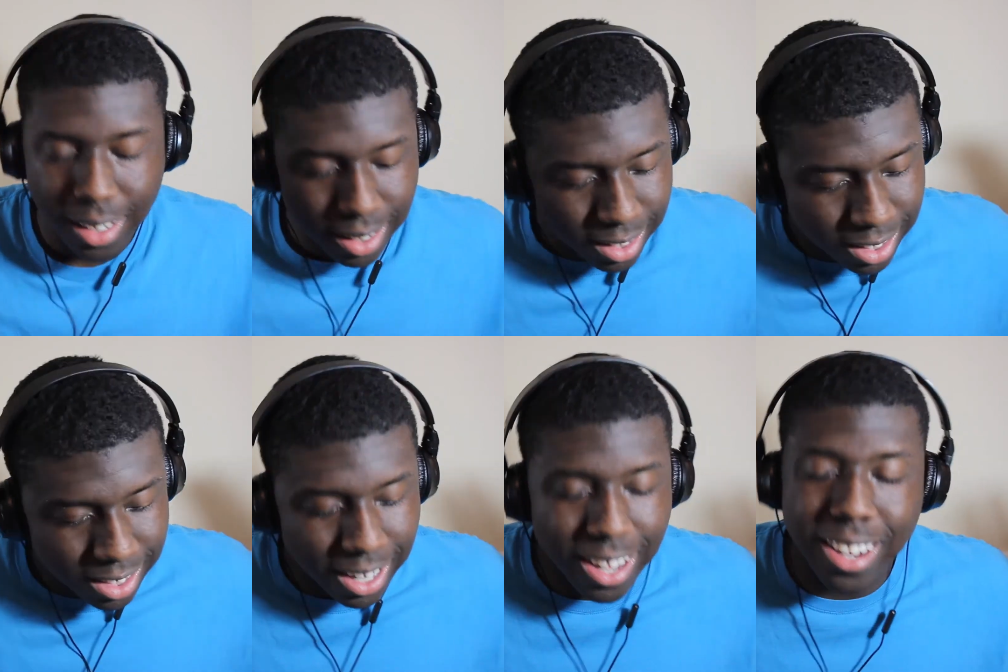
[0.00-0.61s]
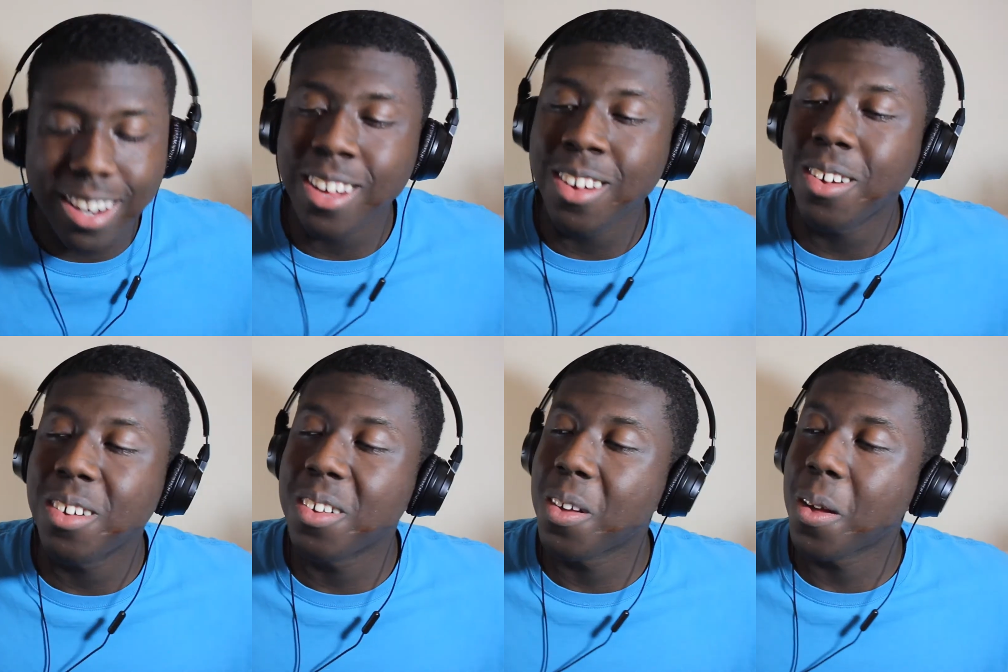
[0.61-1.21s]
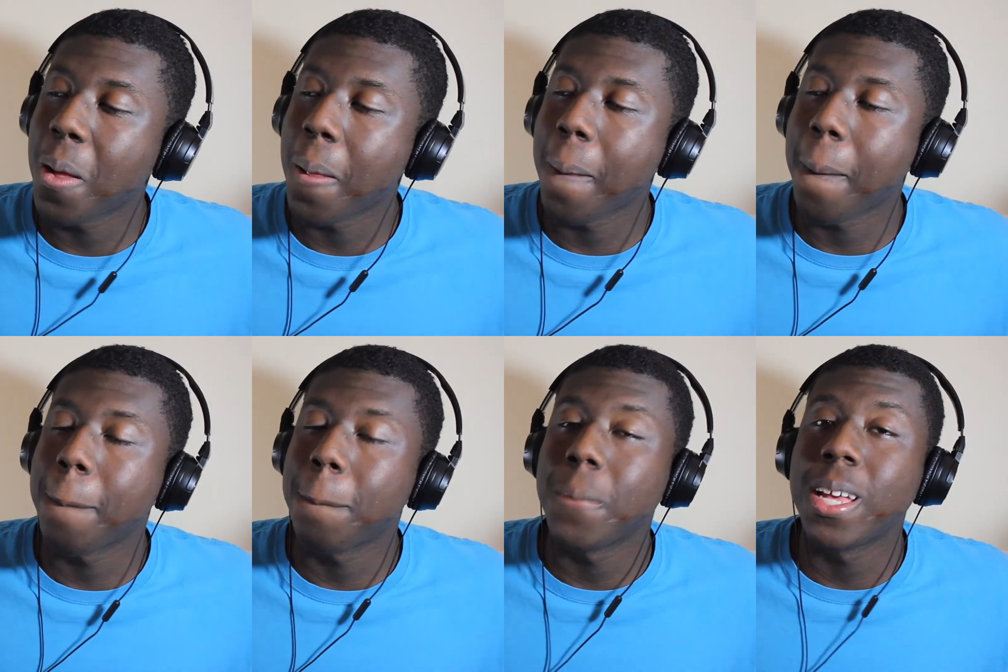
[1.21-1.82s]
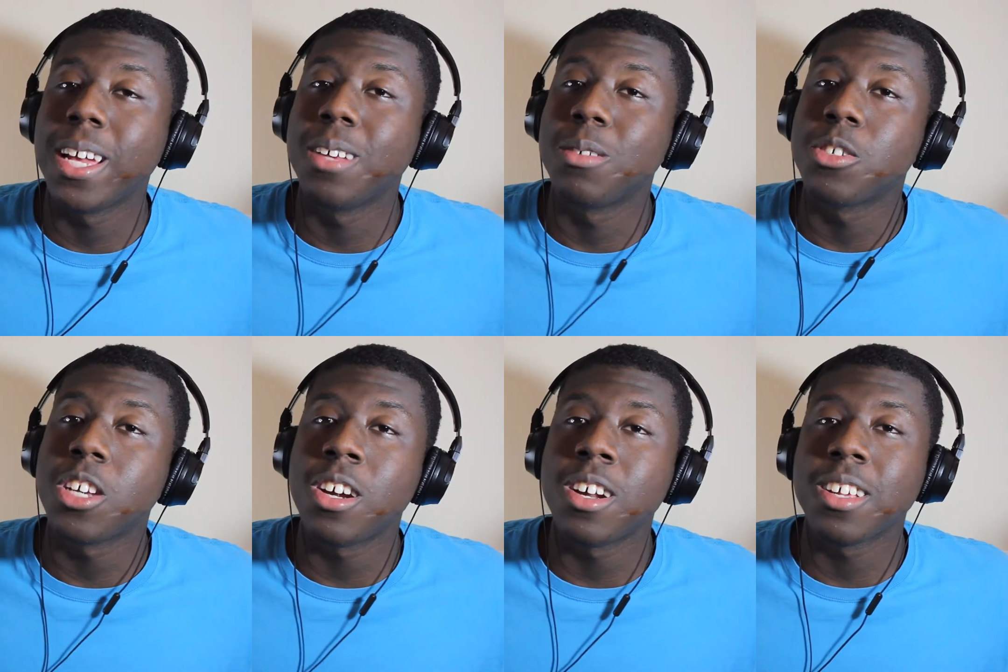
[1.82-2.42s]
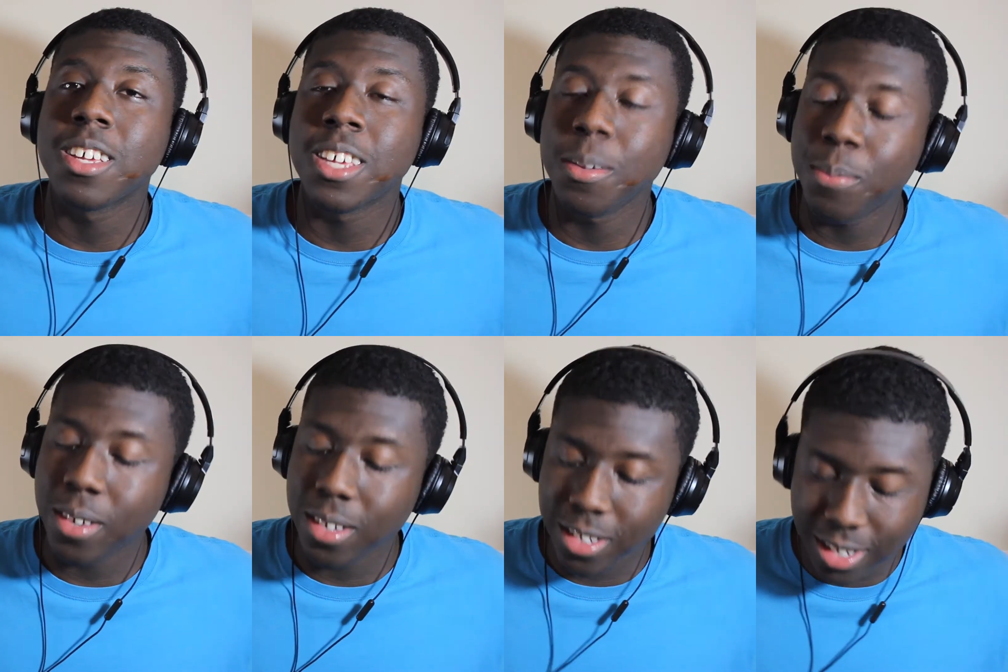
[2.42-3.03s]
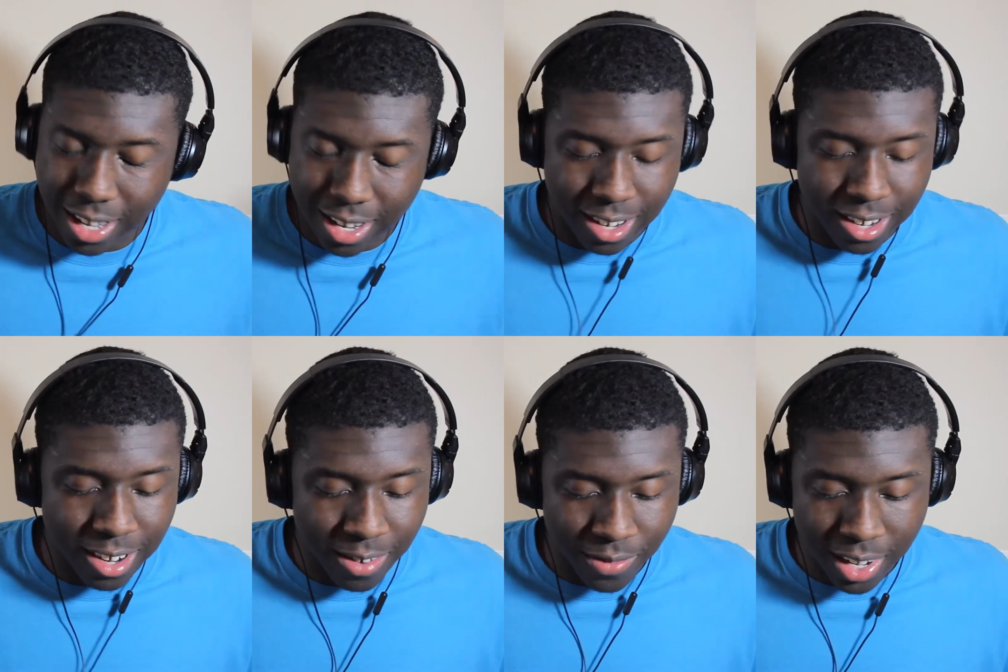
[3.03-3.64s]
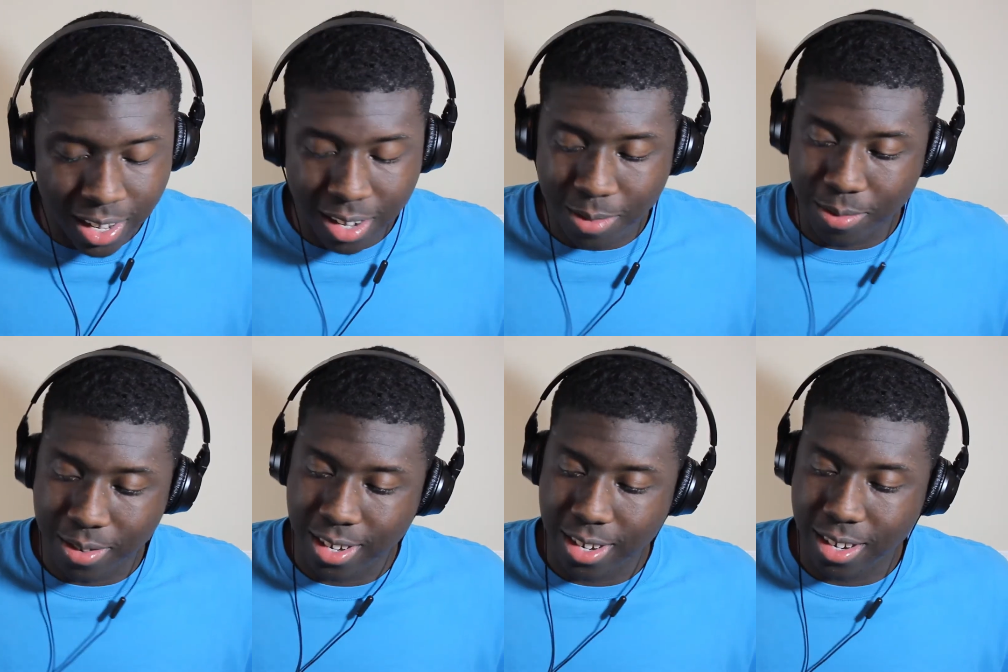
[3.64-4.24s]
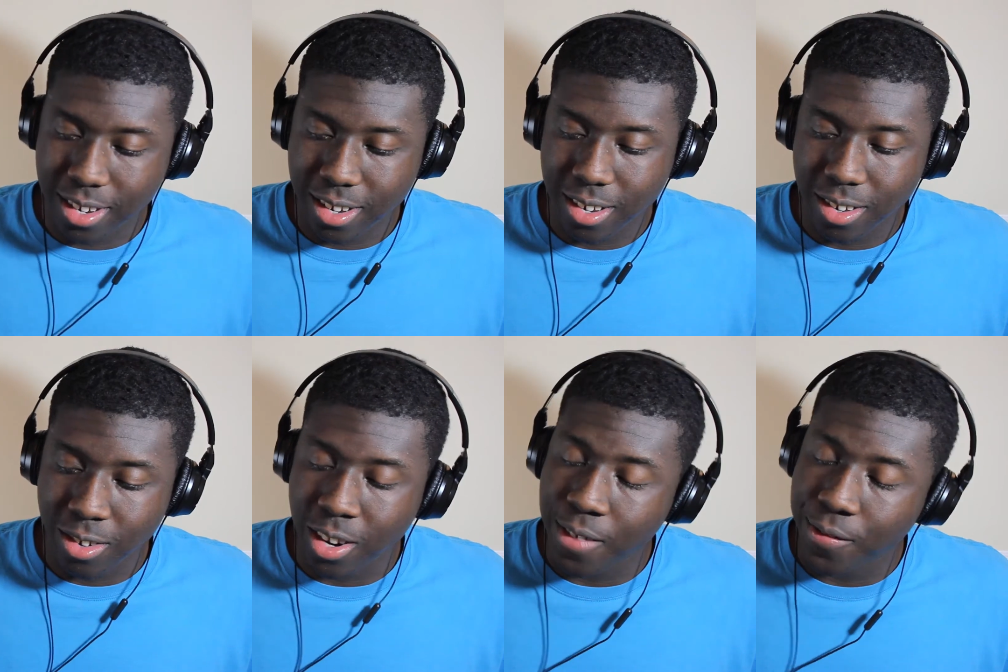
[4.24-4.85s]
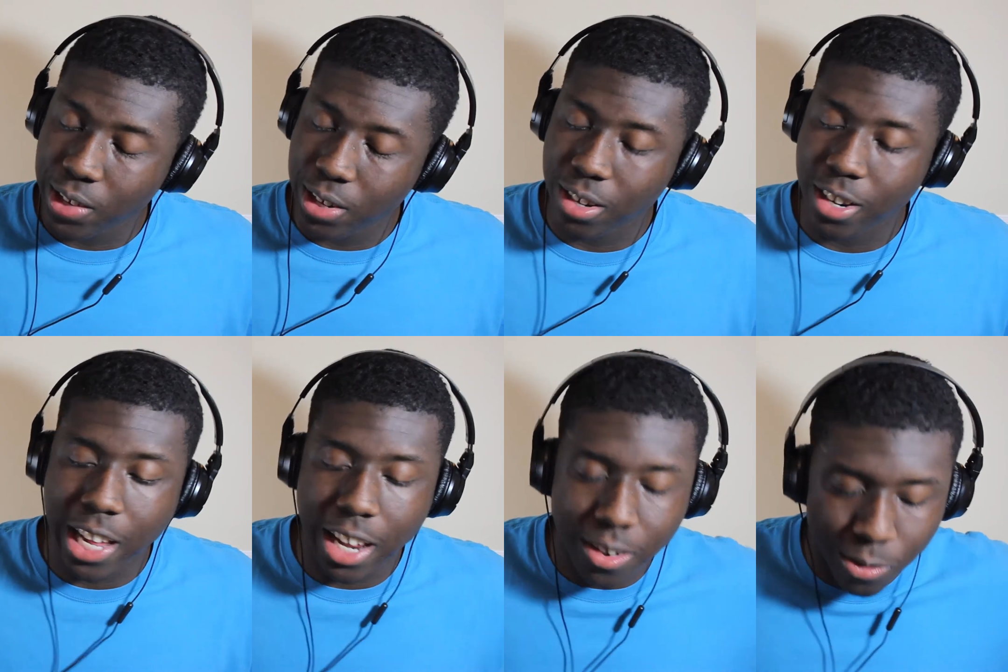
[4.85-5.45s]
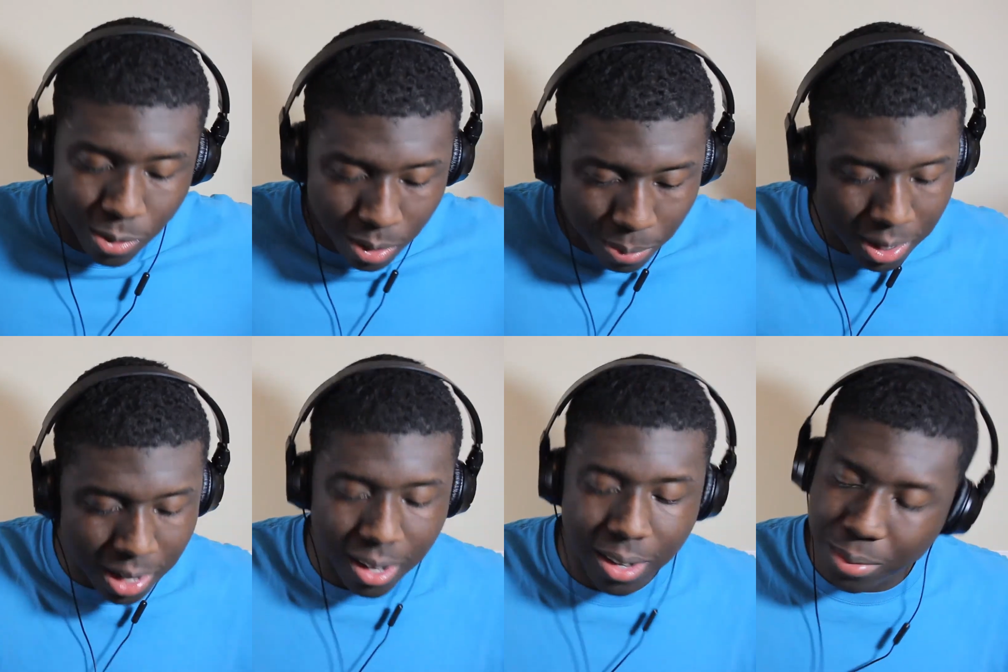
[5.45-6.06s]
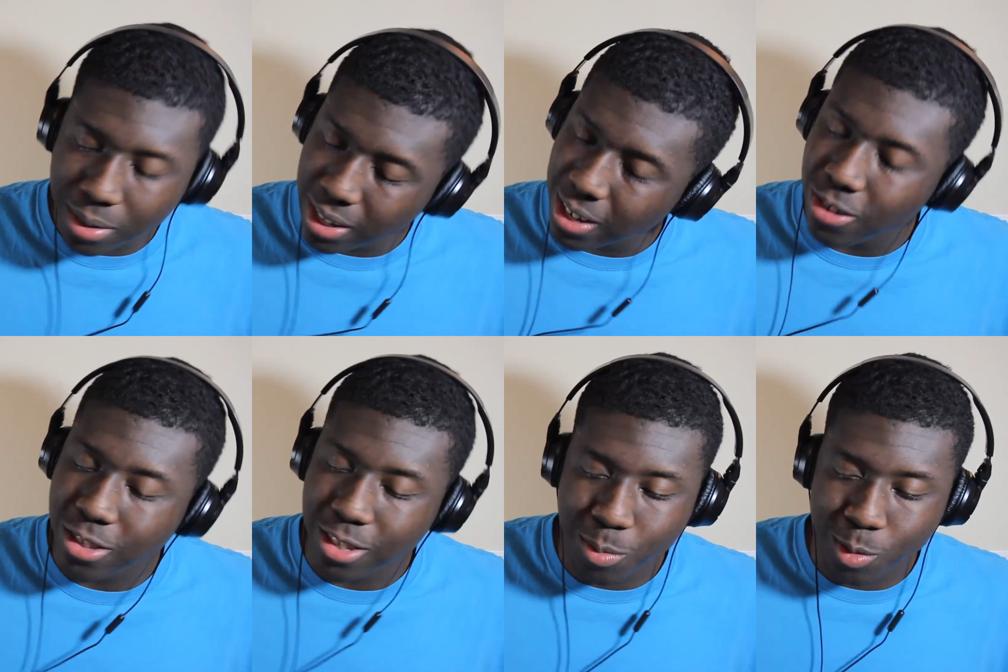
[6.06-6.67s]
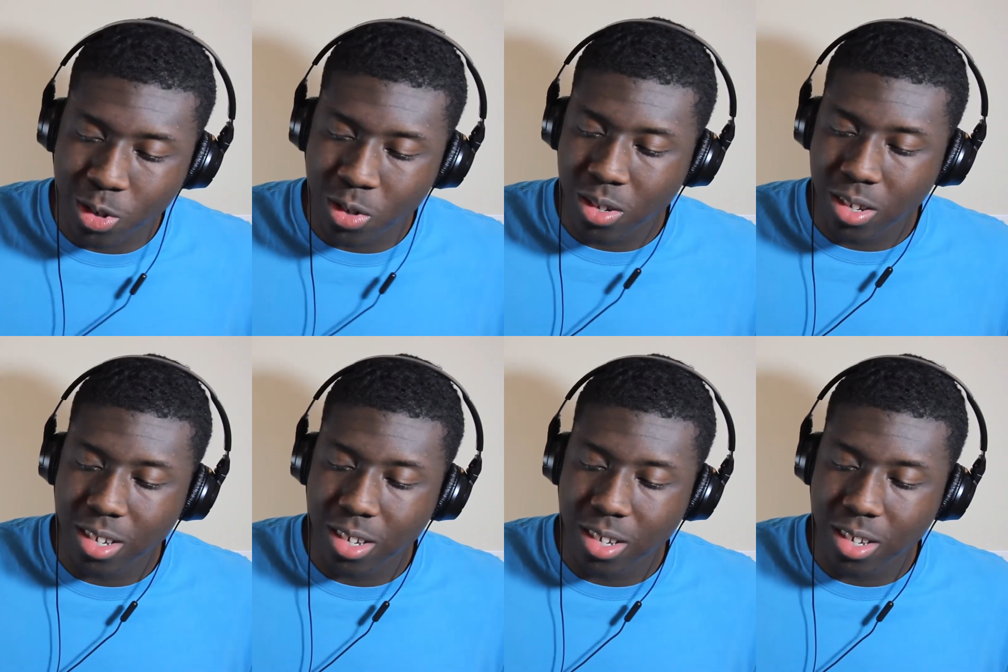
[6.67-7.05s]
Shout out. Hey, I'm sorry to keep shout out Nirvana, man. Or Nirvana, however you want to pronounce it, bro.